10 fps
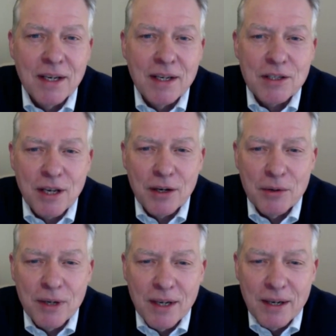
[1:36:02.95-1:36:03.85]

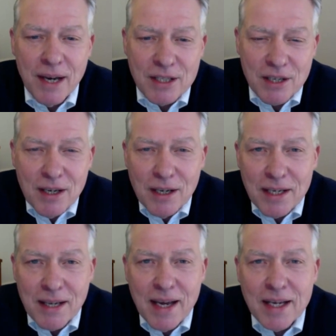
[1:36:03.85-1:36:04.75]
So it's early
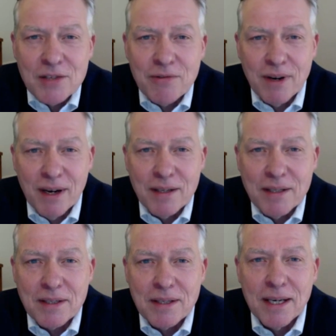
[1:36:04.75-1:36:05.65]
days for
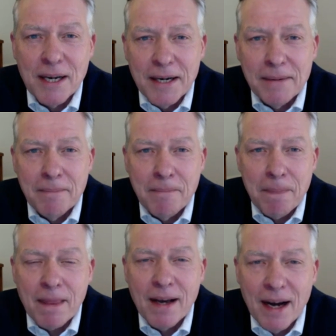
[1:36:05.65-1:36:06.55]
us.
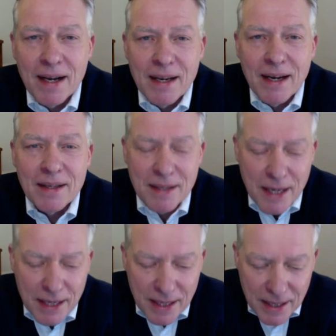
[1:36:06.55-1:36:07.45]
I
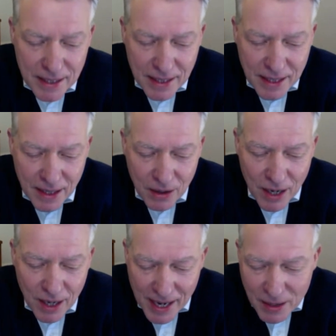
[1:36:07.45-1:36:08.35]
think,
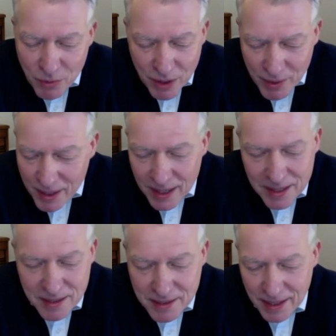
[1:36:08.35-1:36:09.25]
again, we're
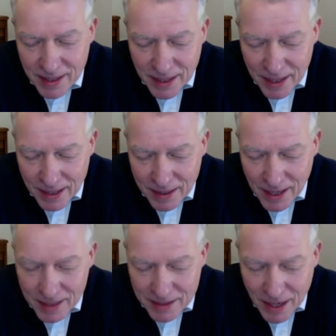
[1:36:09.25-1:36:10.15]
realistic.
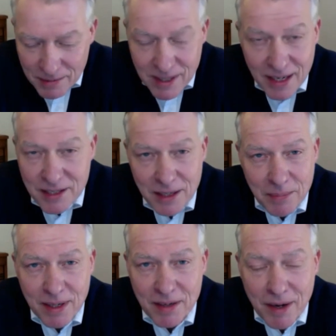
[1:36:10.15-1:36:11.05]
I don't actually
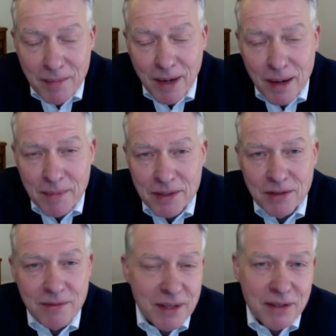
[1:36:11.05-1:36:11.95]
believe, I'm a sort
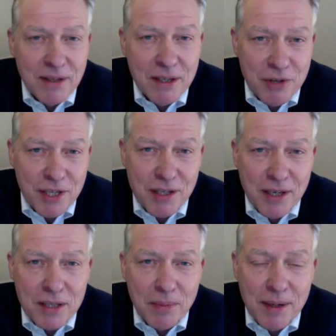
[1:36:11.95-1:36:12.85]
of an
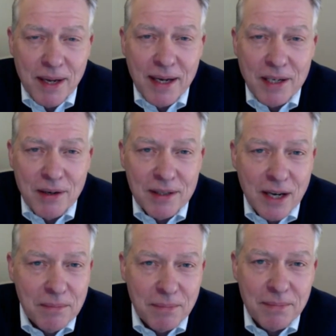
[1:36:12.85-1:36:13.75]
attritionalist by nature. I
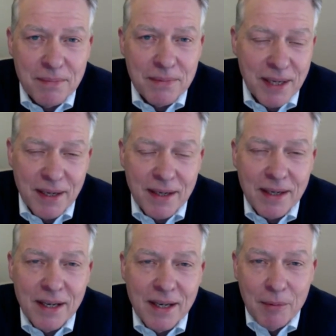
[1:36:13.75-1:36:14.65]
don't think,
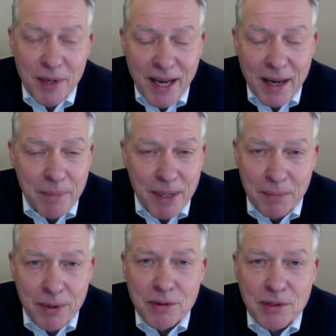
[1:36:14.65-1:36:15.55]
and we get big
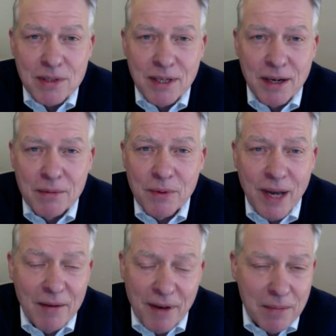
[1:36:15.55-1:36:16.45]
boosts, we
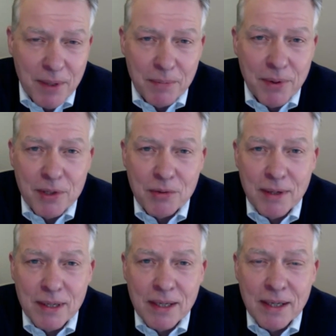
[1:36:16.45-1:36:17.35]
have had big boosts
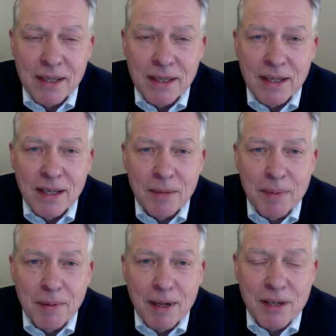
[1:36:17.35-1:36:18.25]
when,
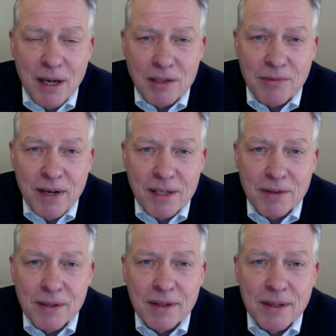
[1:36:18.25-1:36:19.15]
people like Giles Fraser
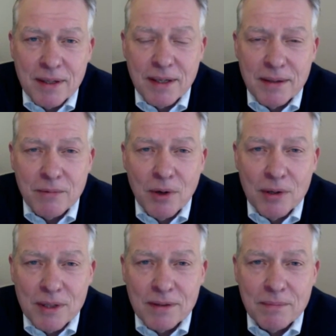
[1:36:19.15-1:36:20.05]
and Rod
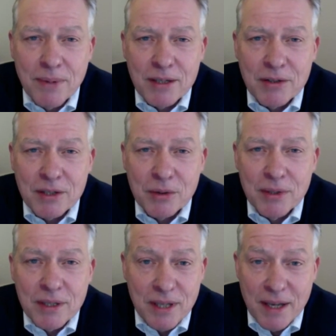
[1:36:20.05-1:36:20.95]
and Patrick joined
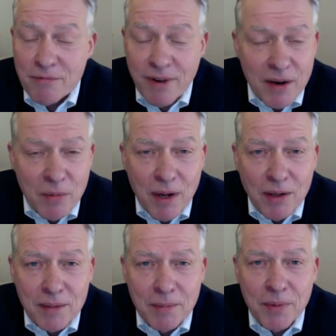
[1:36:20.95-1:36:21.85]
us. They're very
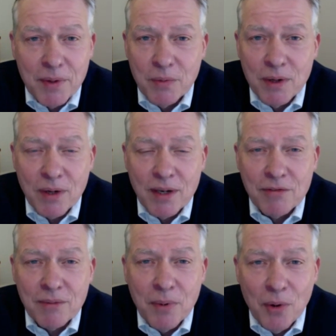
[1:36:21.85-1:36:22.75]
welcome. We're looking for
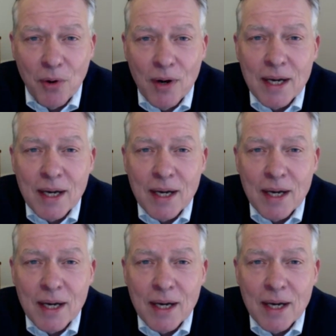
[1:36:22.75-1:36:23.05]
more.